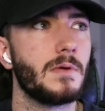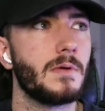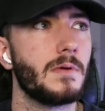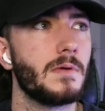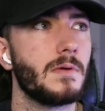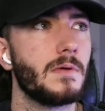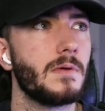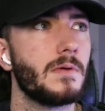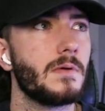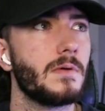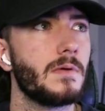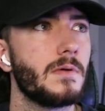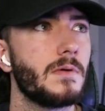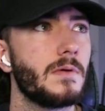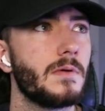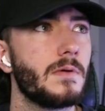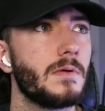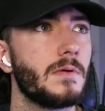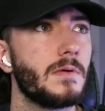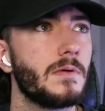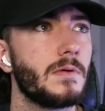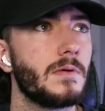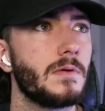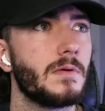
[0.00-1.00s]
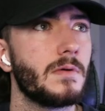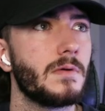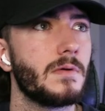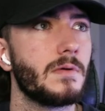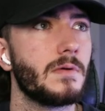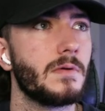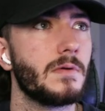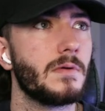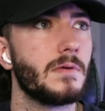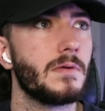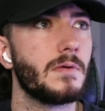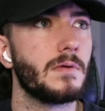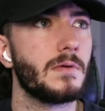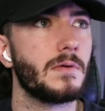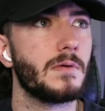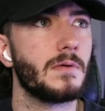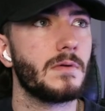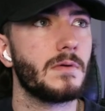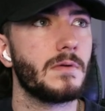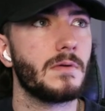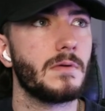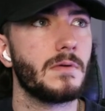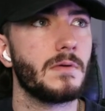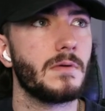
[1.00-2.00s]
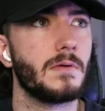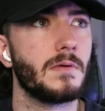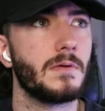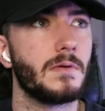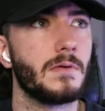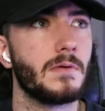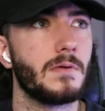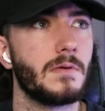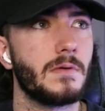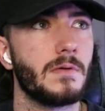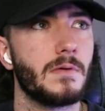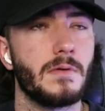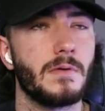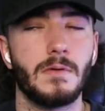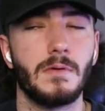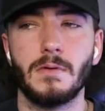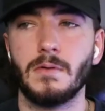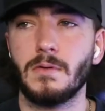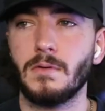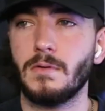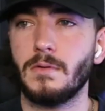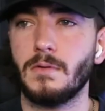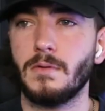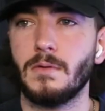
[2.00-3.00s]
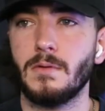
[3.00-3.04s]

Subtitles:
This person isn't speaking.